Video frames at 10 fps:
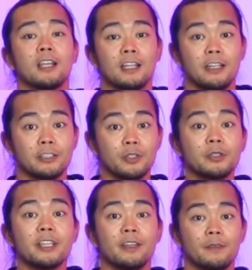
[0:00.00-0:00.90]
Let's do
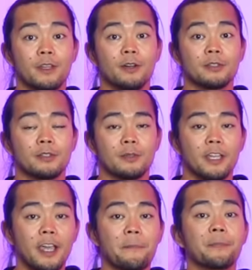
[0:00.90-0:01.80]
10 of those.
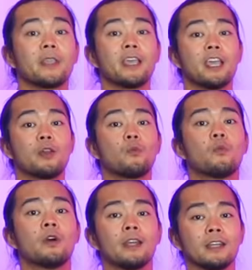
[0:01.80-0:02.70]
Okay, and
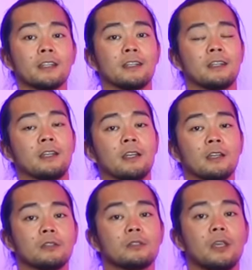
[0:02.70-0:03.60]
1,
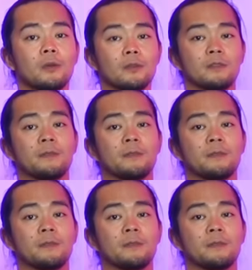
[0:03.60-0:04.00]
2,